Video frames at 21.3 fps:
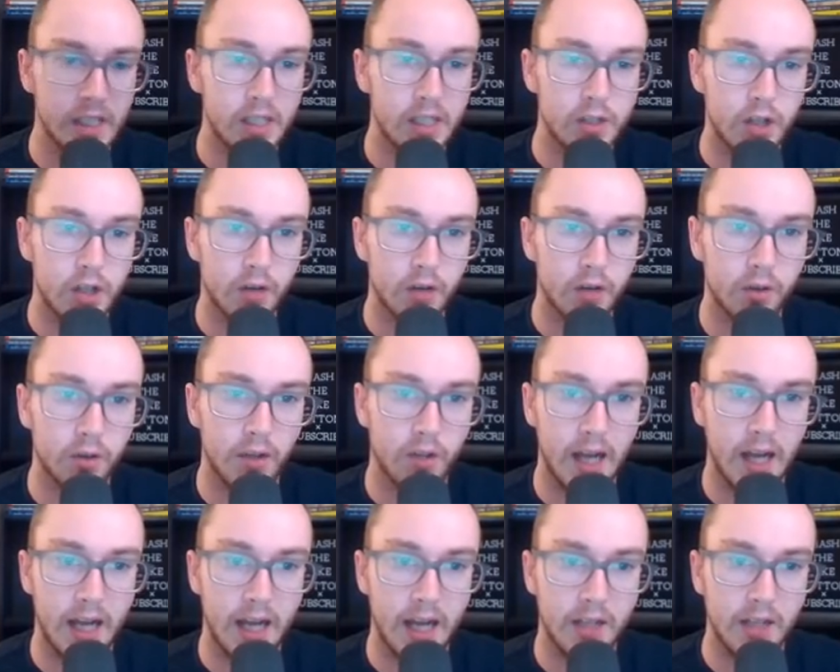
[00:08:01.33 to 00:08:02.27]
in general
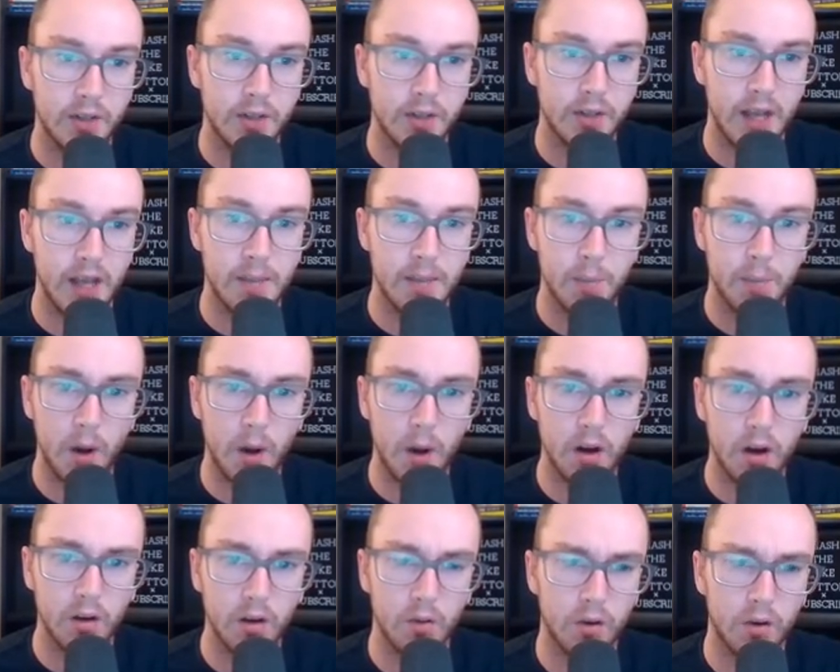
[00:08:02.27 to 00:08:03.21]
as a
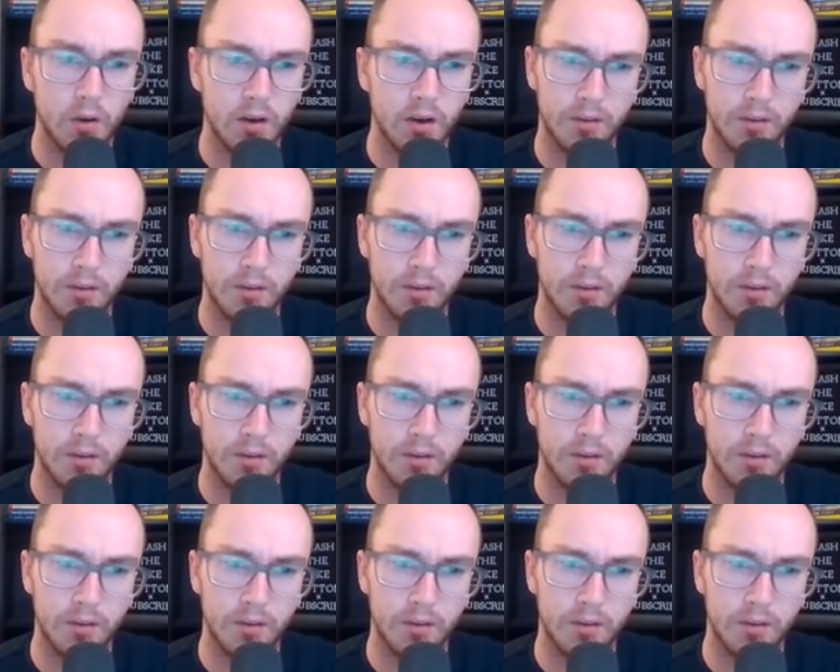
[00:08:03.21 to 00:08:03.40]
bar or